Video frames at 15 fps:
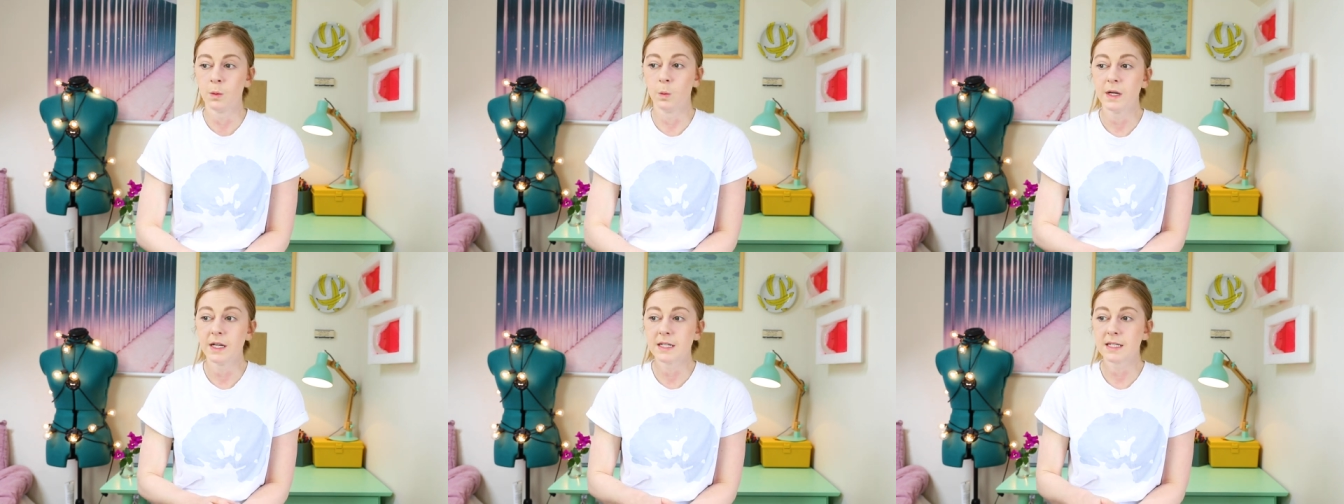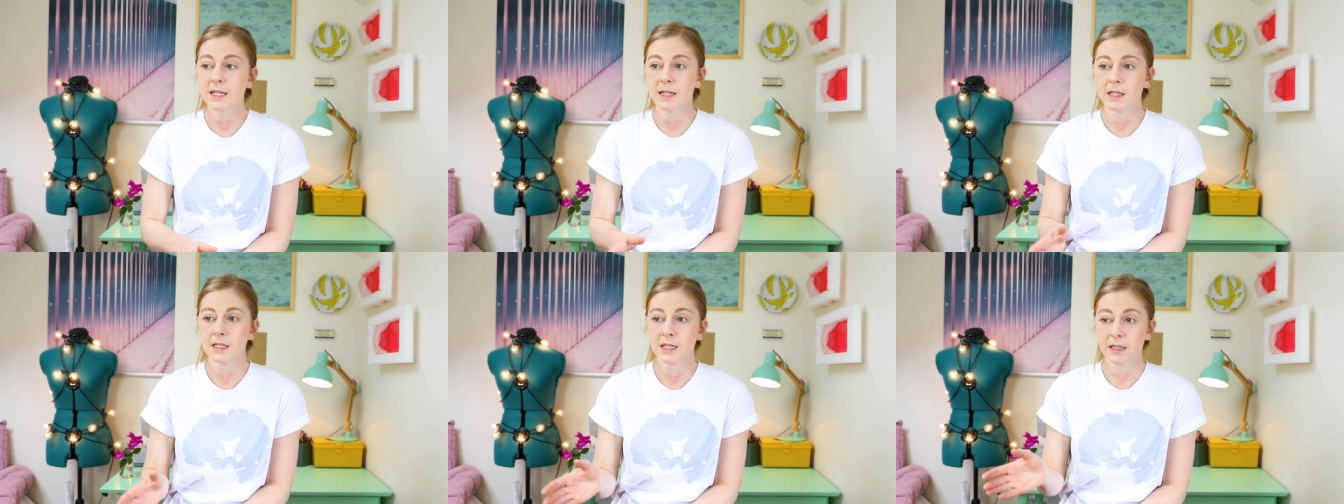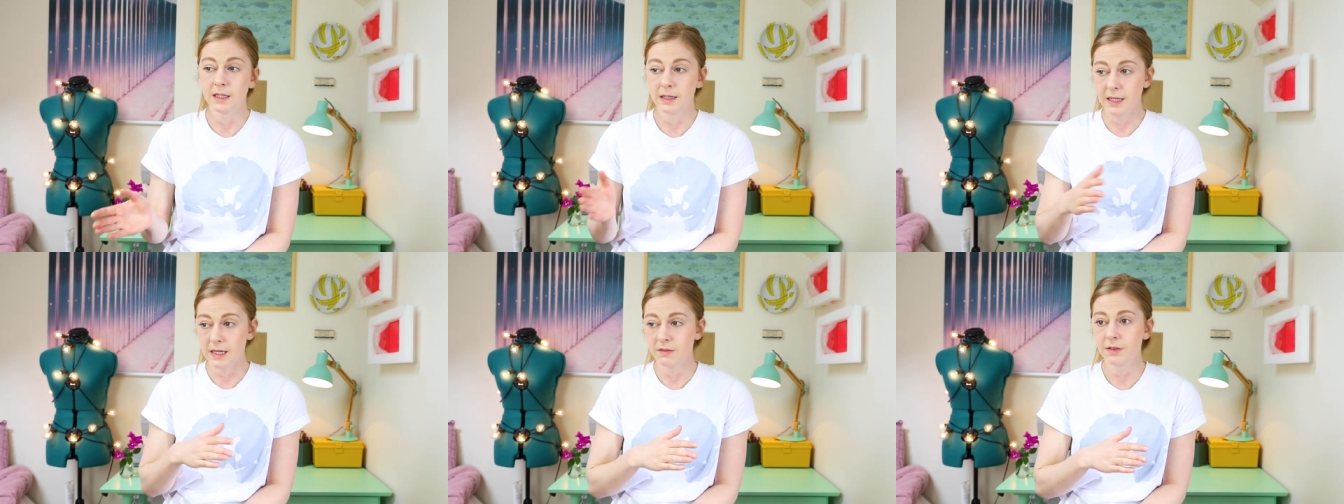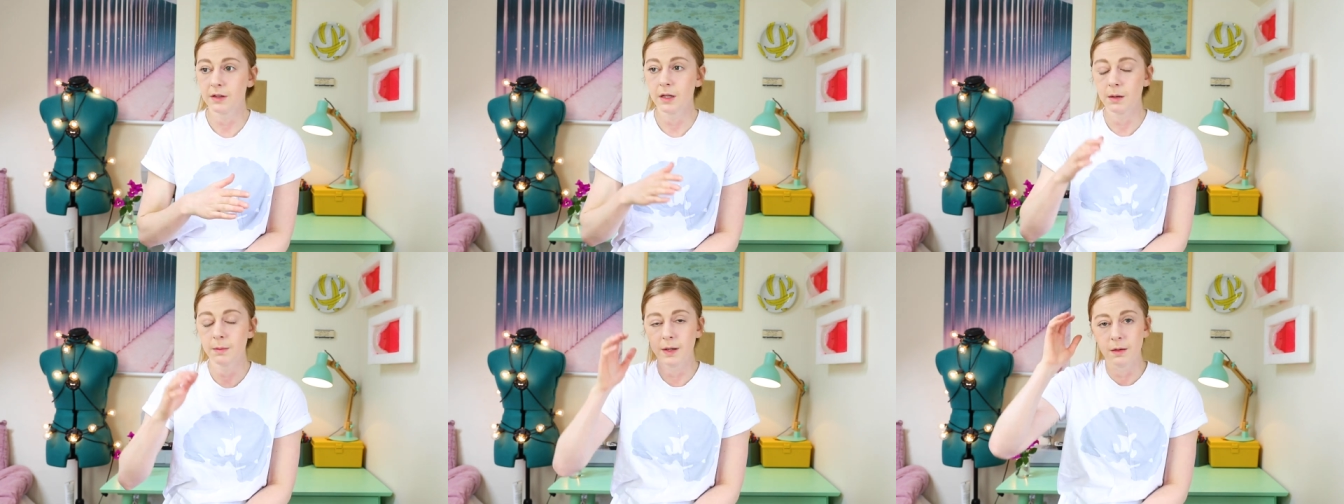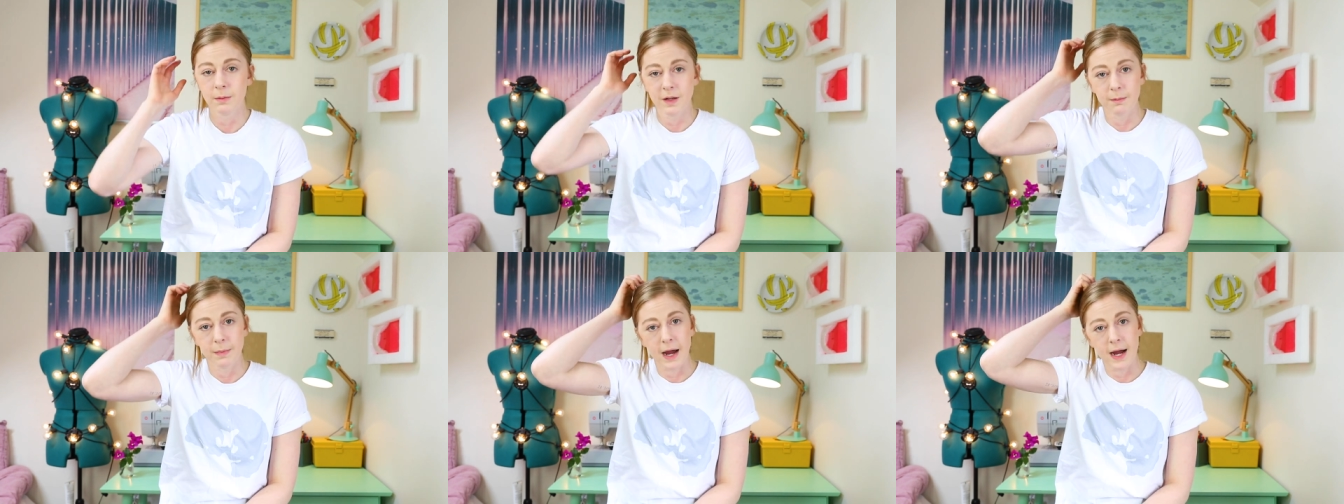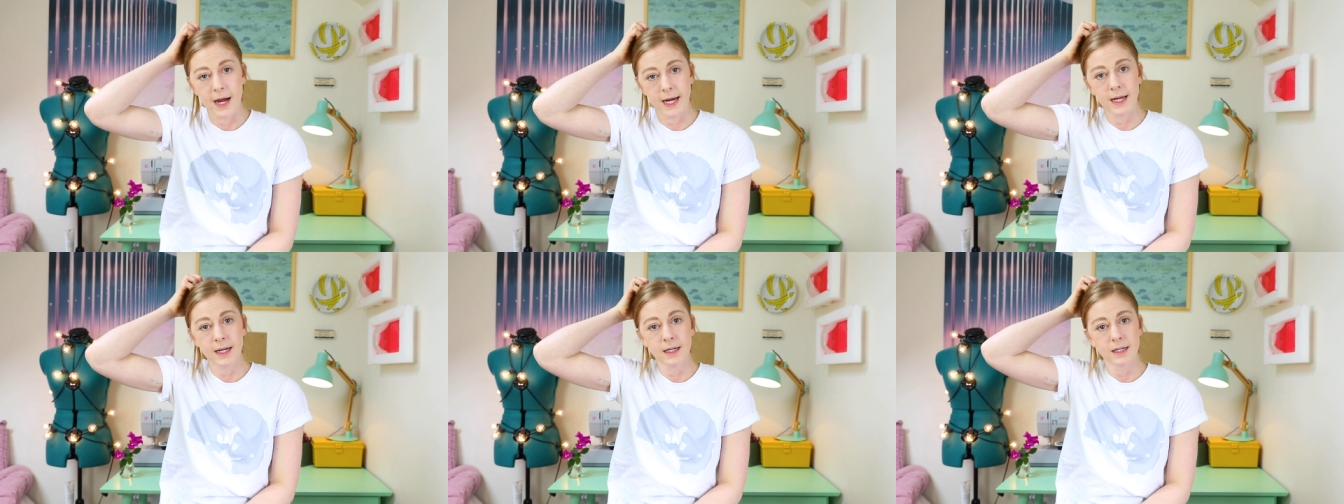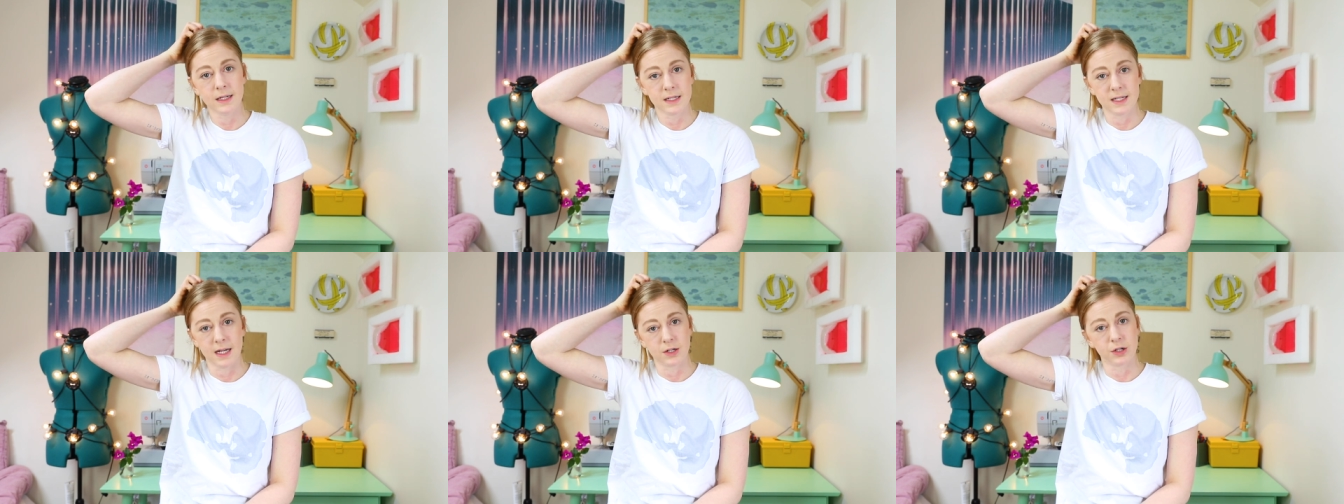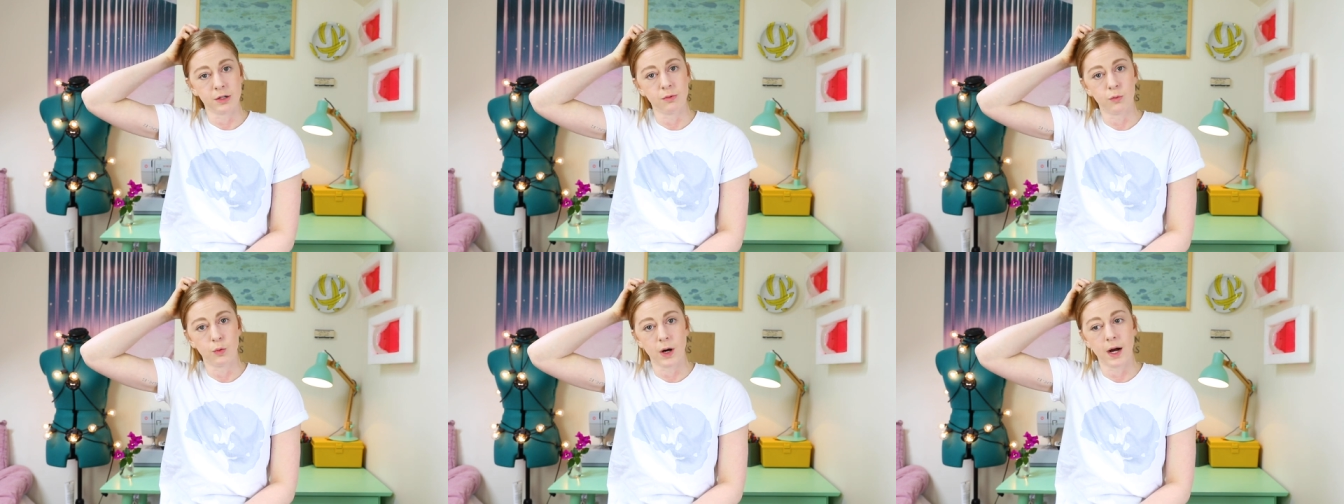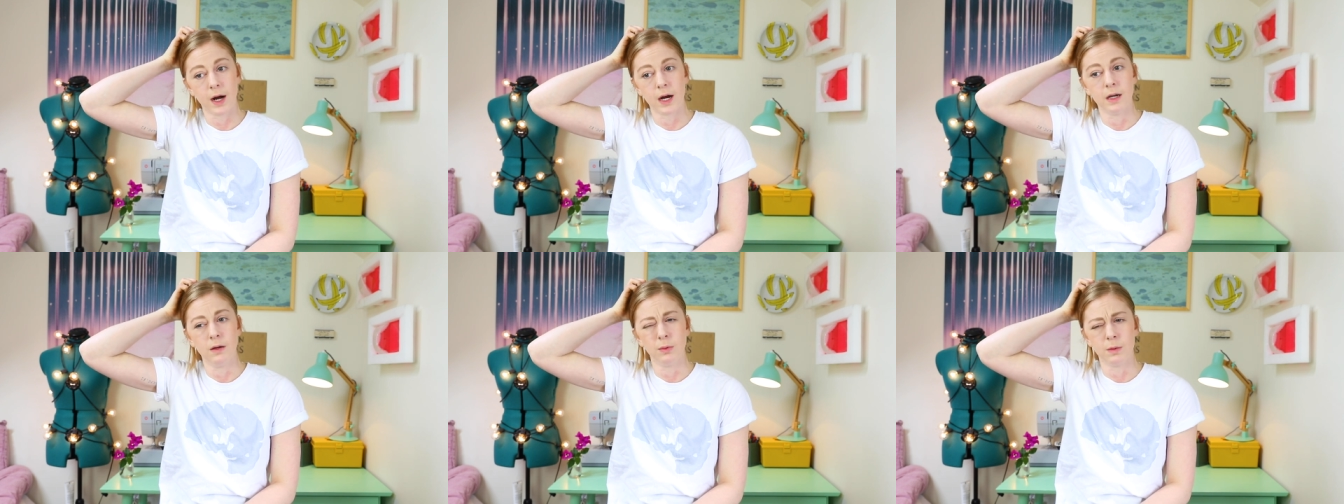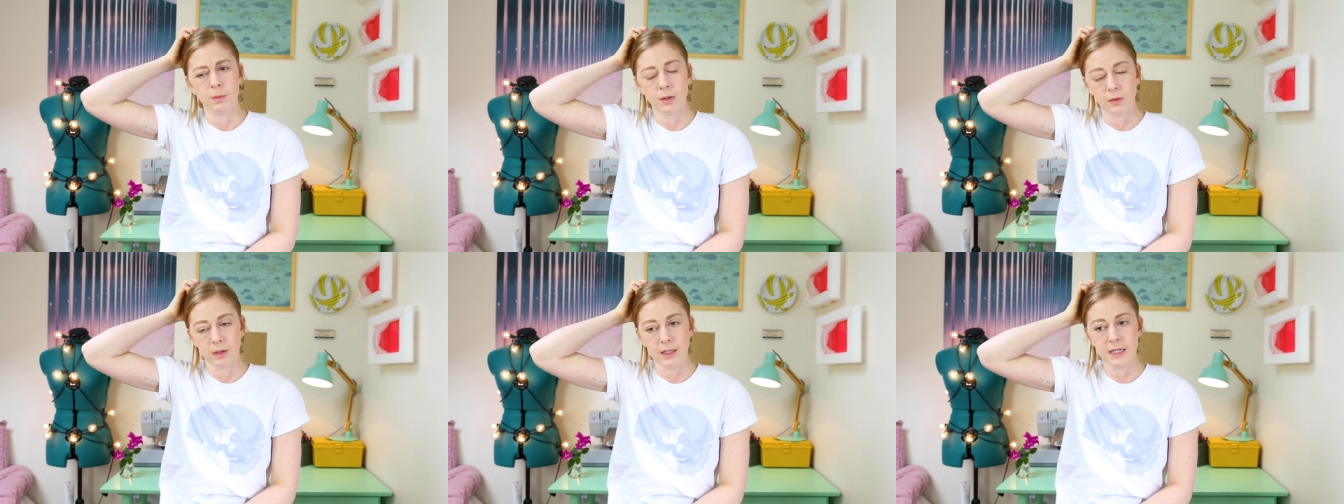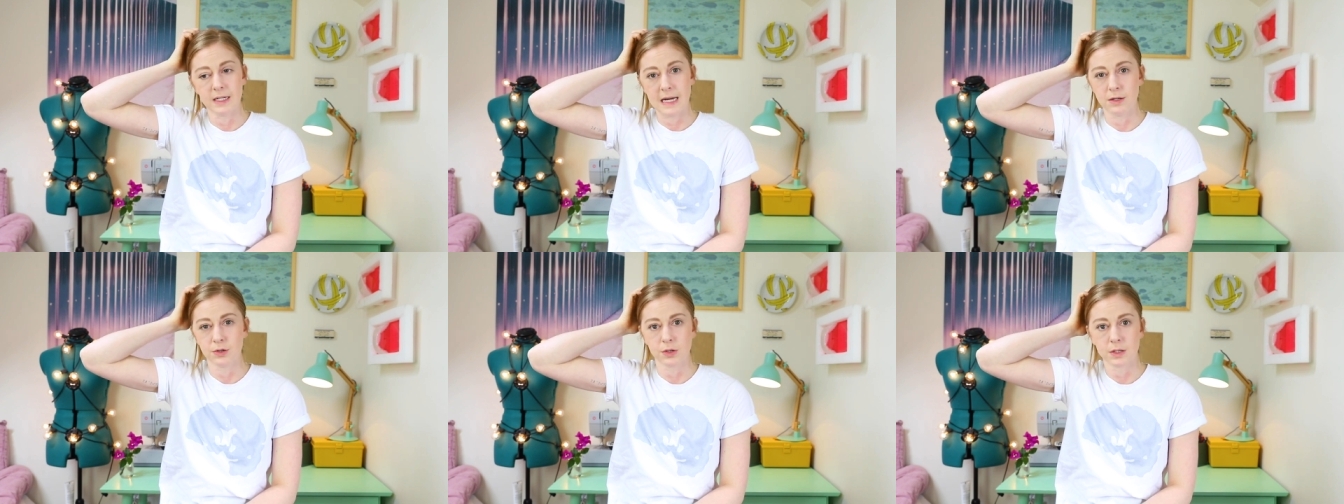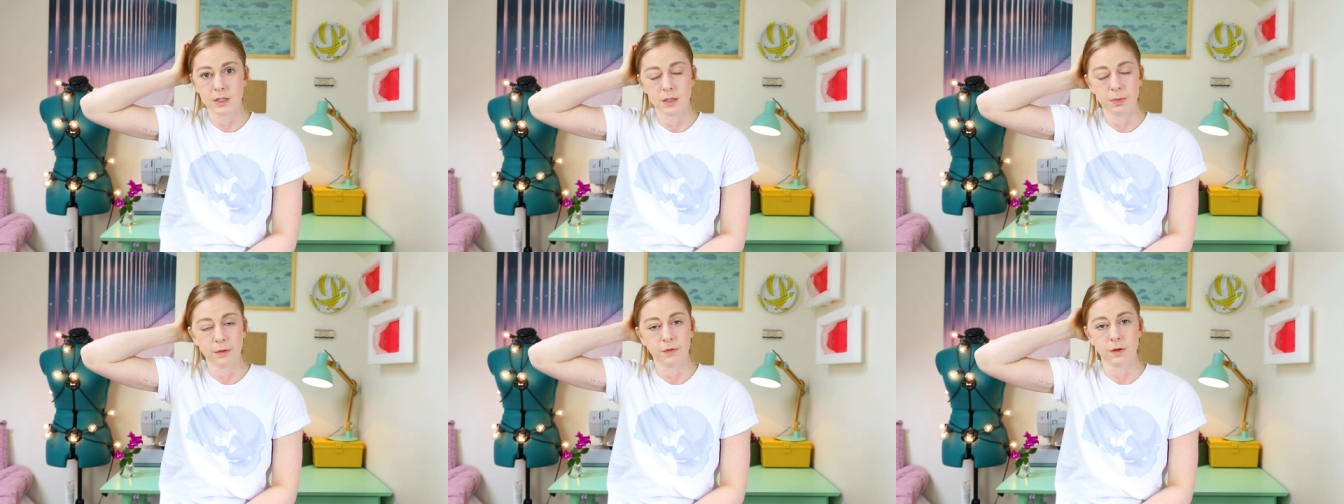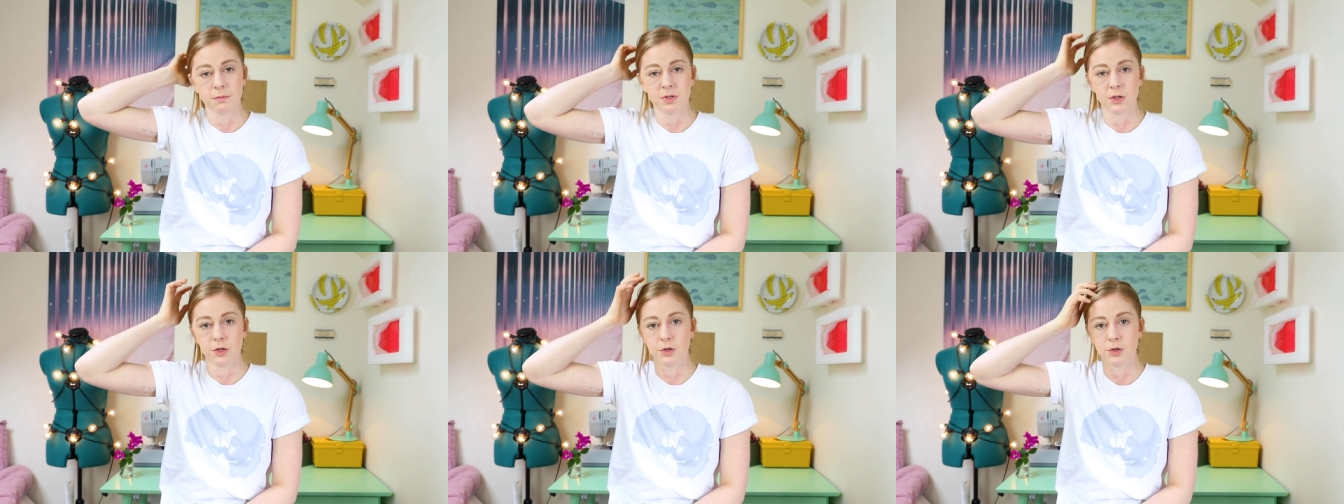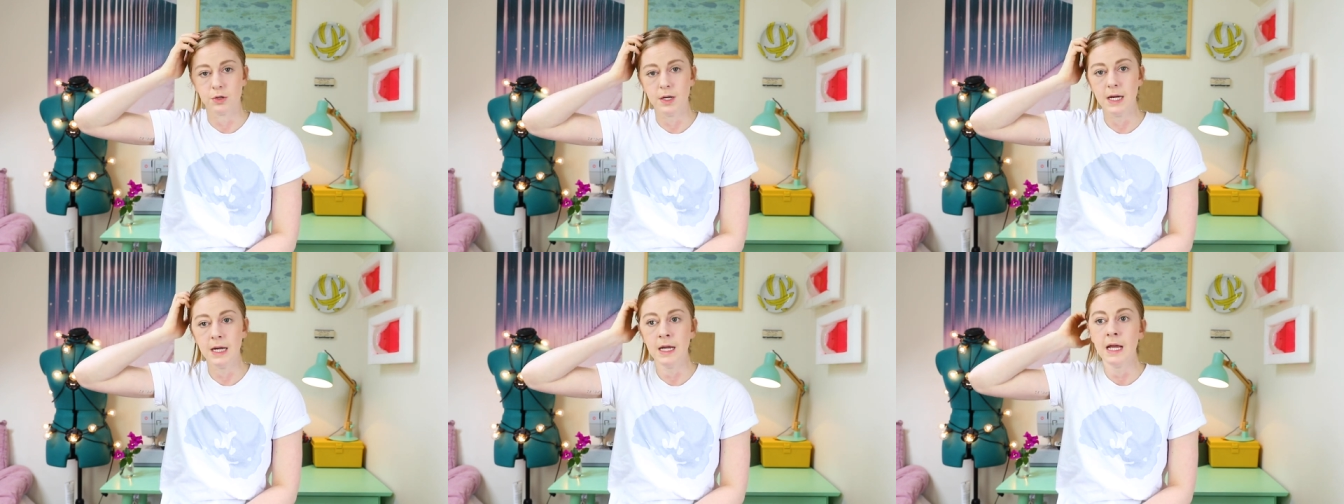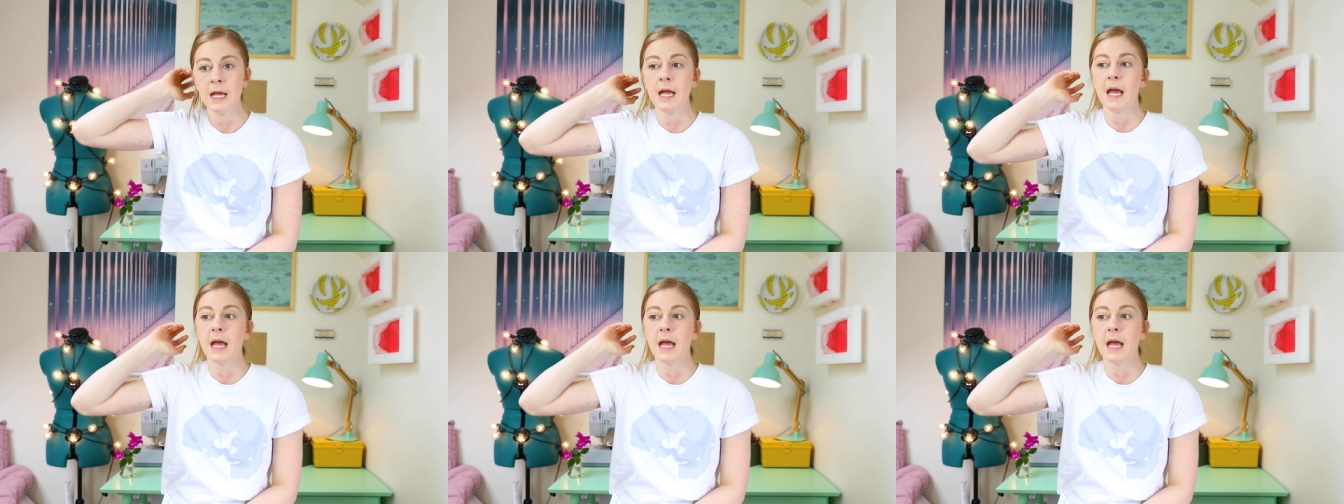we decided to leave a little bit of it behind in a section where it would be really dangerous to perform surgery.